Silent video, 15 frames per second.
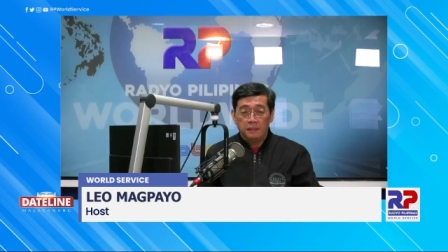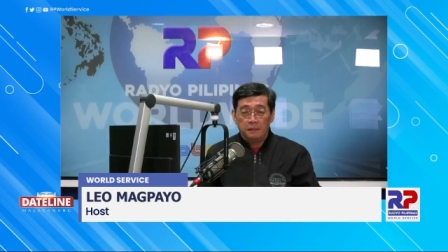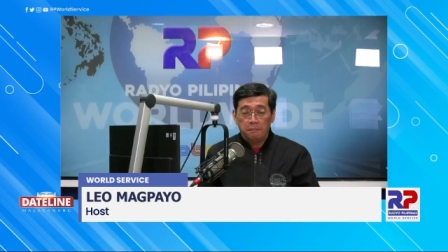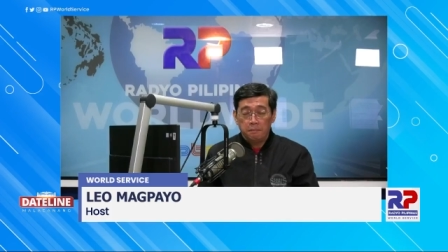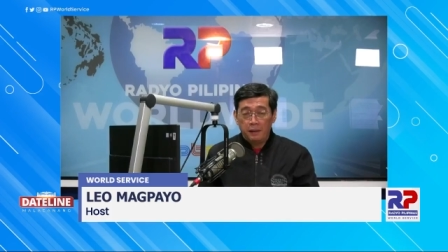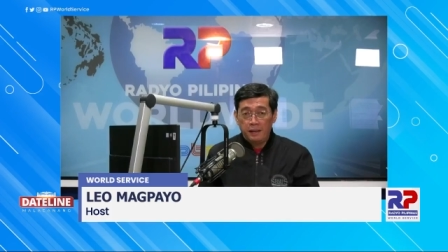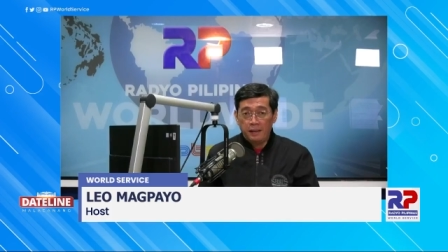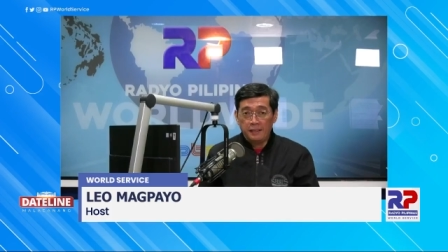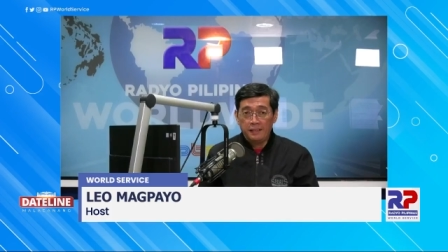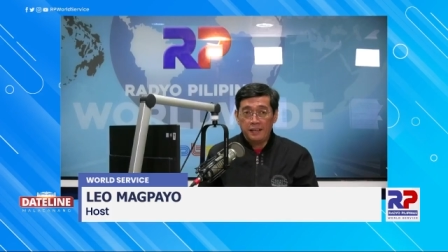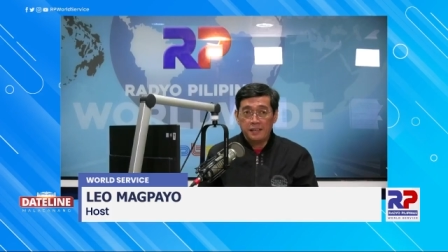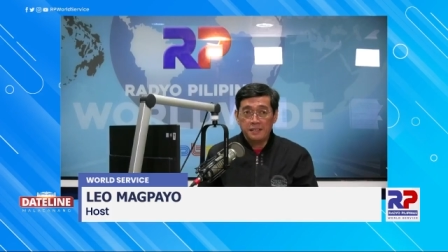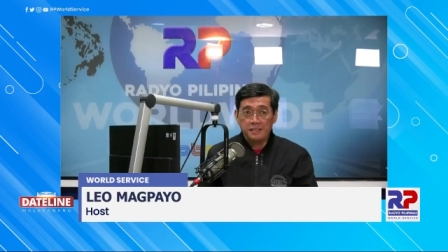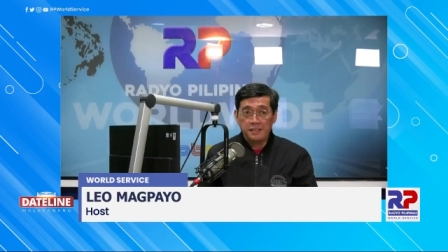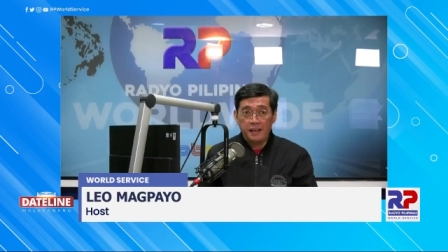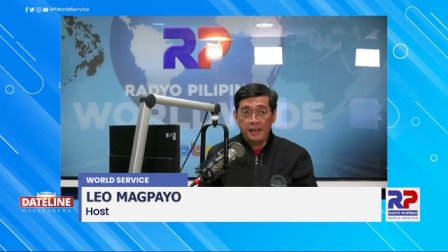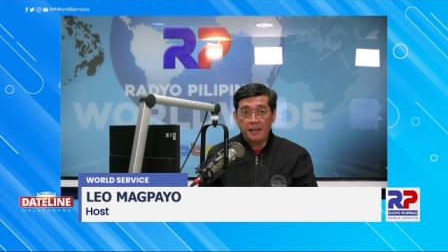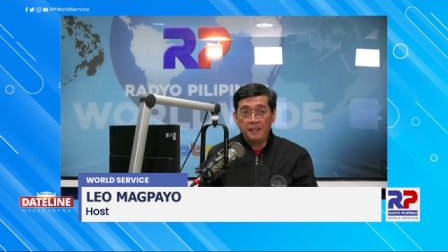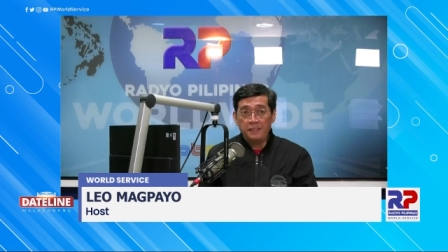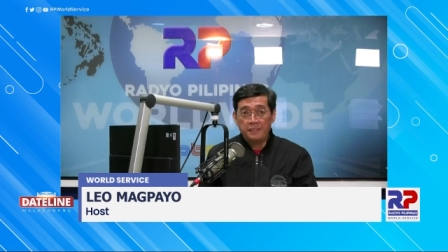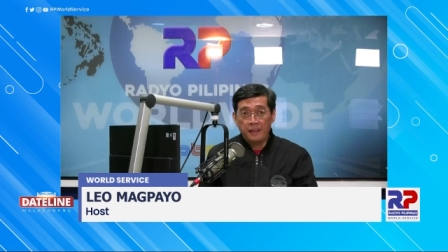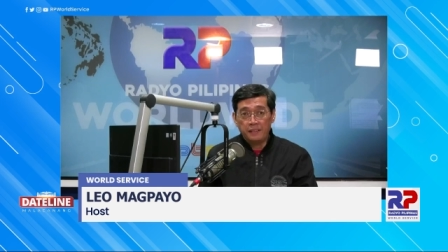Malacañang
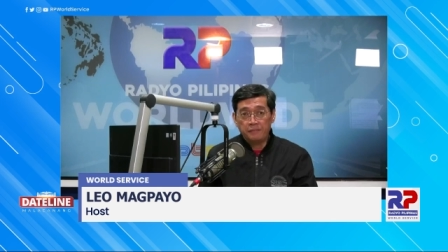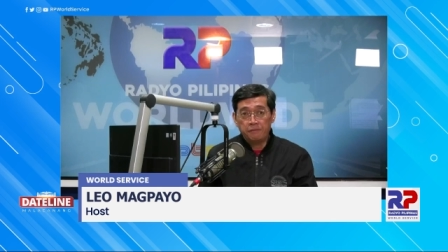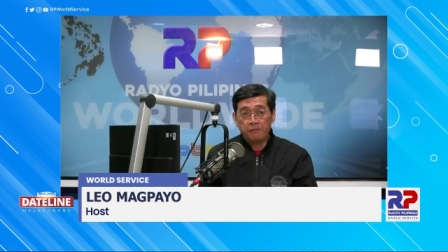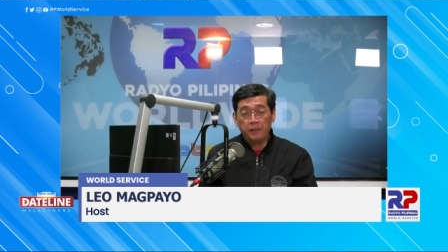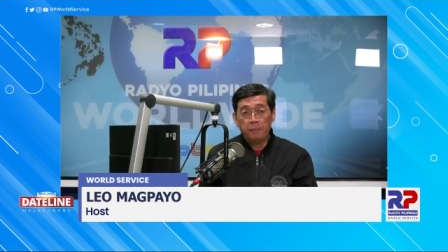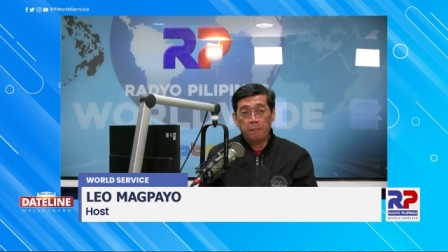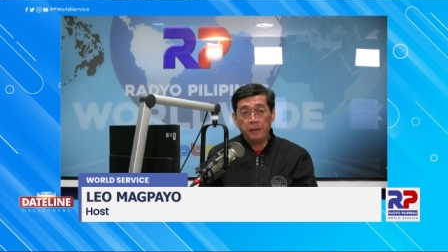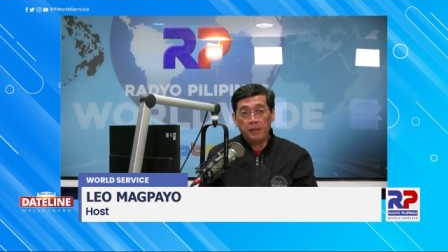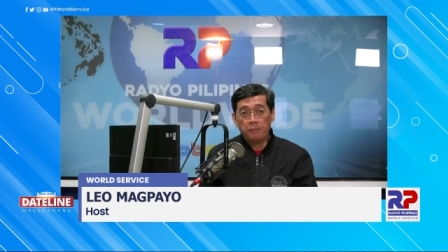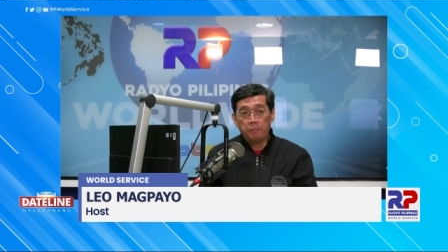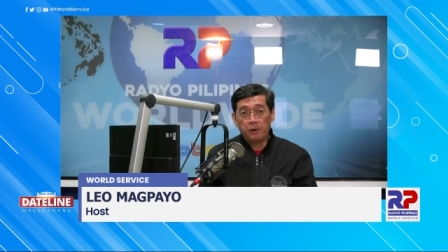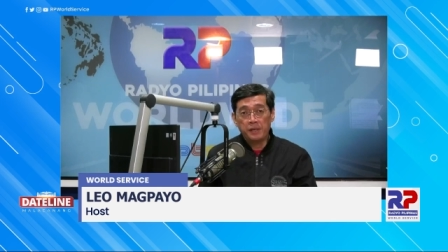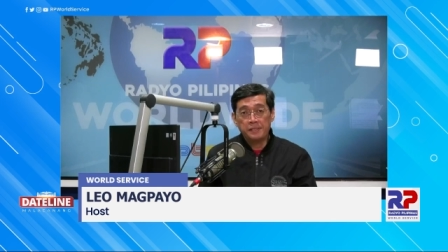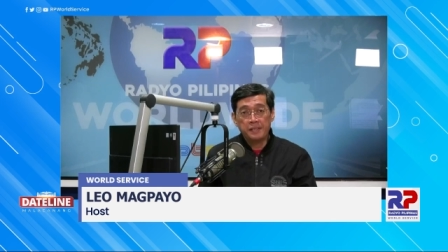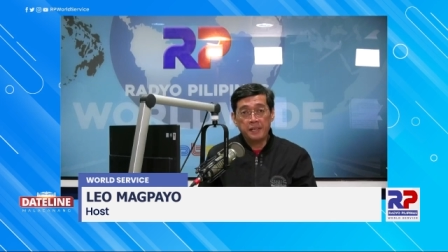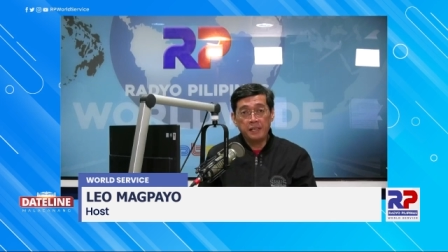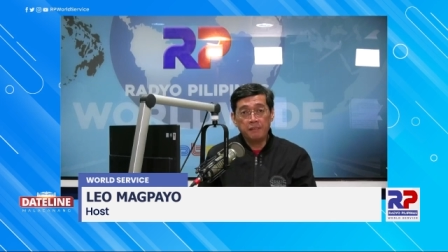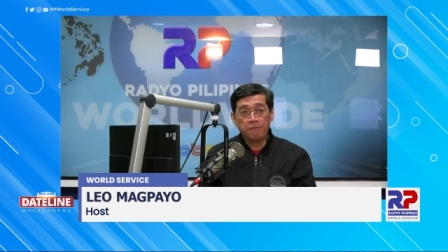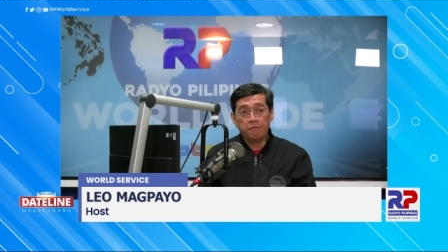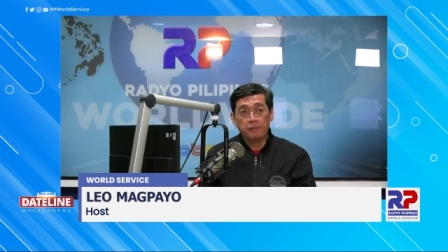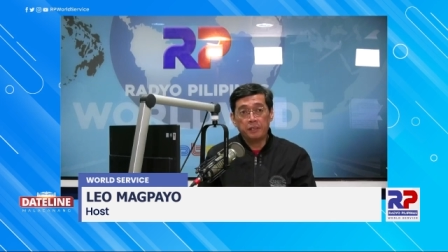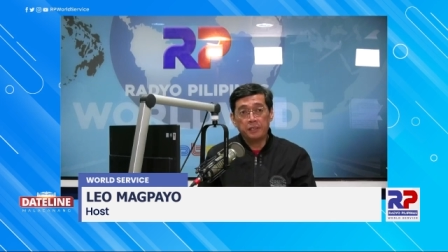said that Philippine President
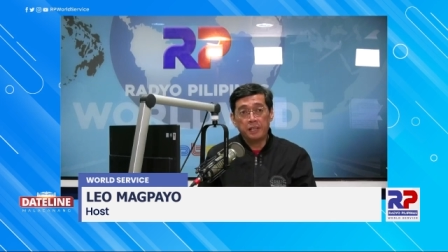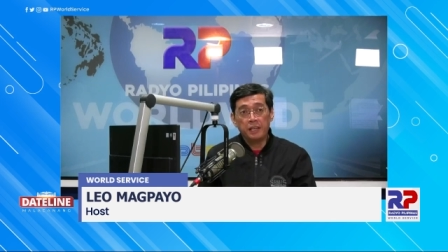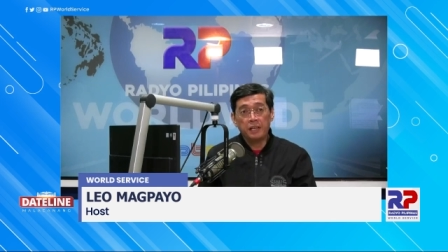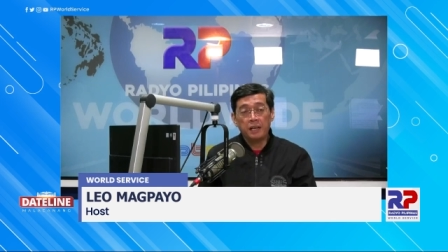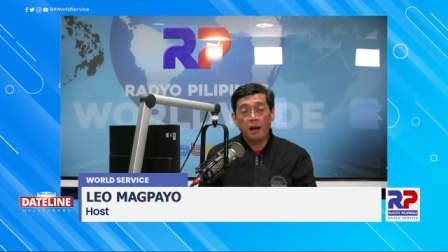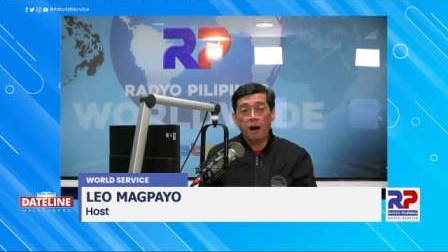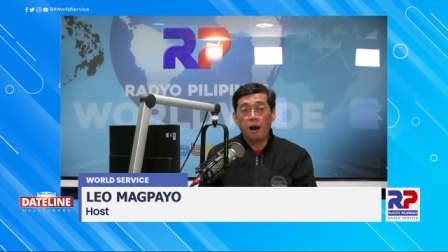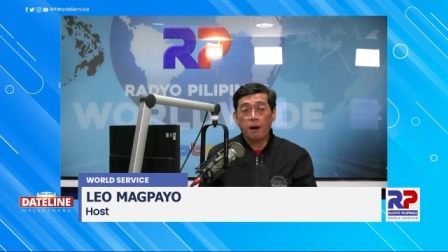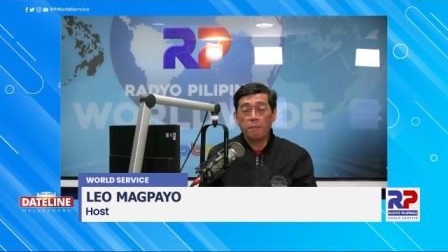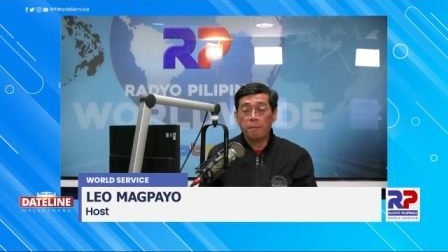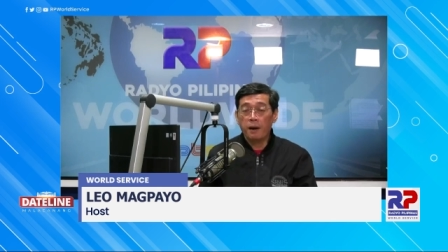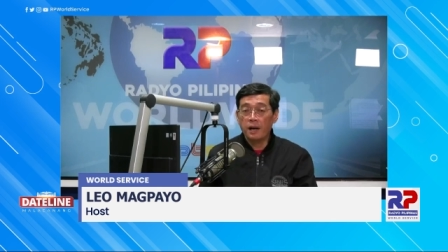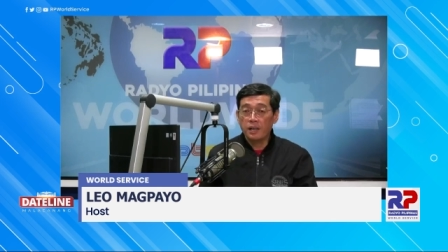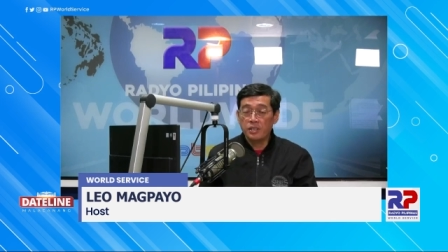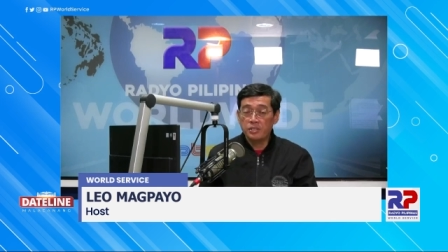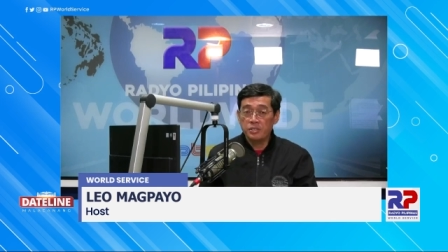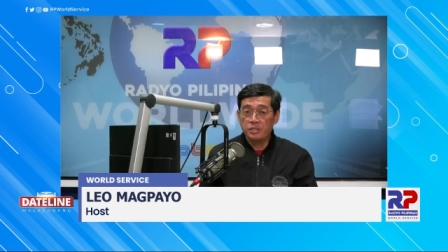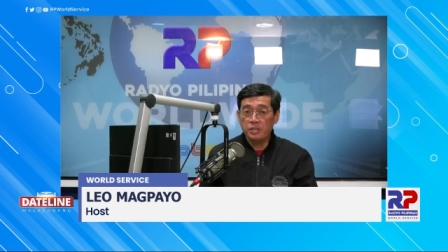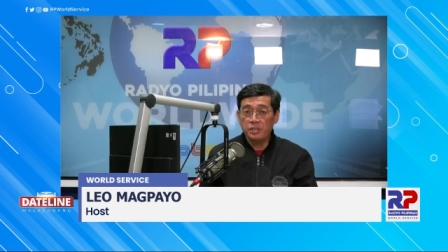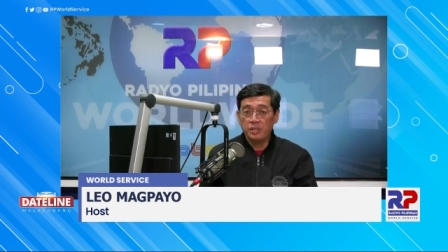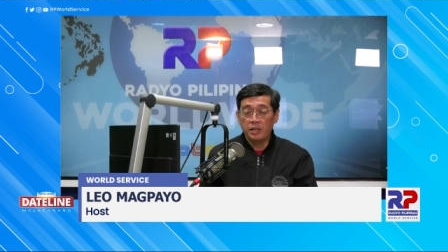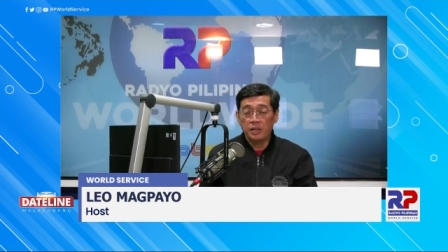Ferdinand R. Marcos
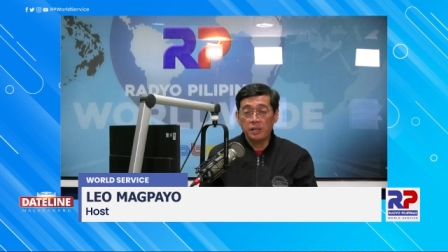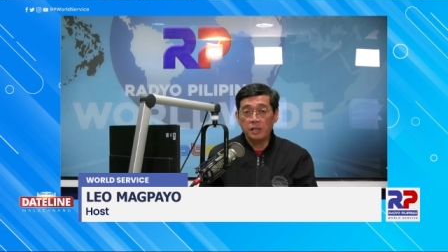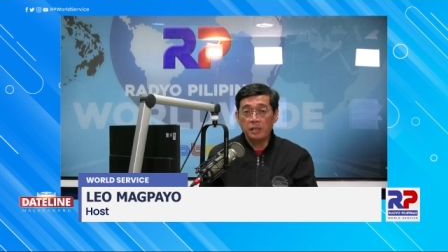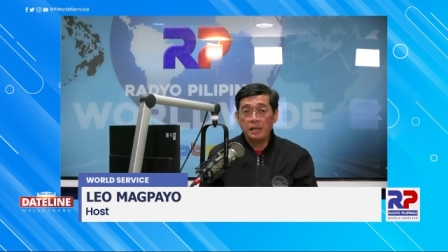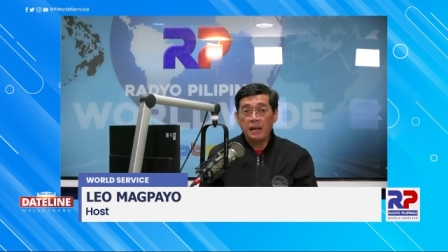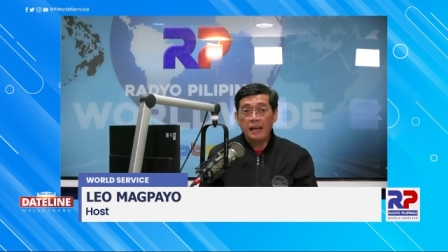Jr.